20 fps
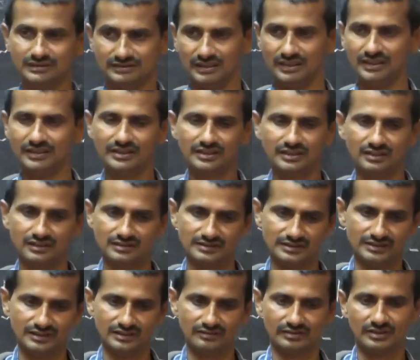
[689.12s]
articles
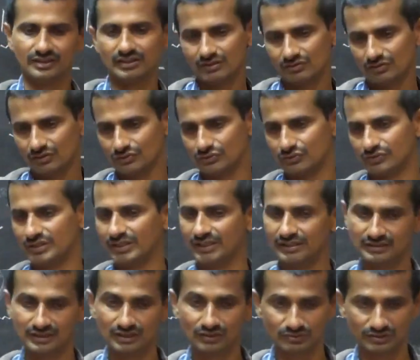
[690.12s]
in our constitution,
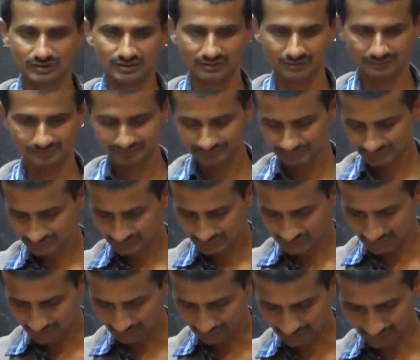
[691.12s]
and now
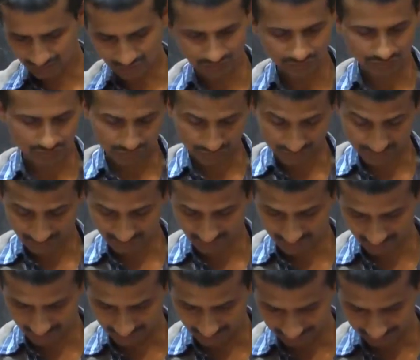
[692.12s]
our constitution become